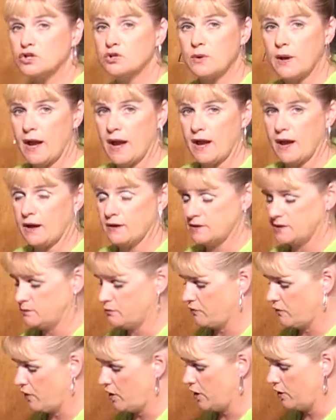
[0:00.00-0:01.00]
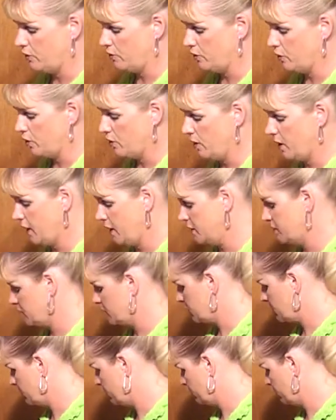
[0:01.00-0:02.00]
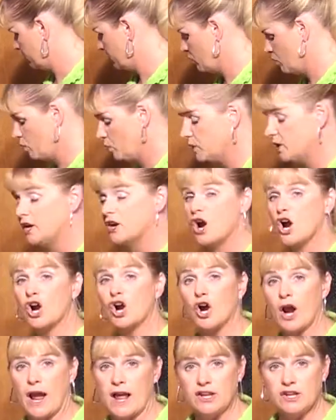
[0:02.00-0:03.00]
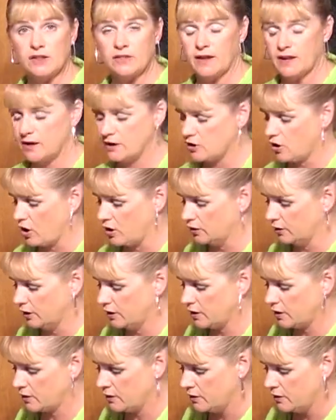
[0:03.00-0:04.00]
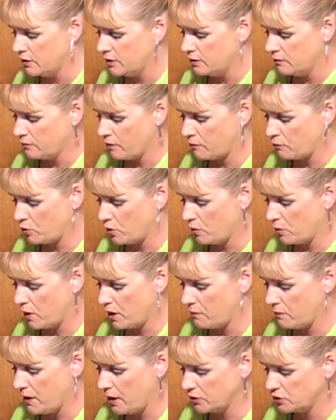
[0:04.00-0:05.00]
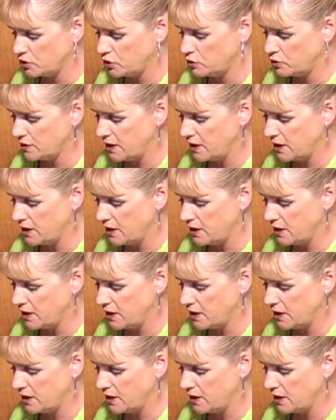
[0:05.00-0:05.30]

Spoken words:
to add some of our other ingredients. We need our granulated garlic. Remember, we want about 2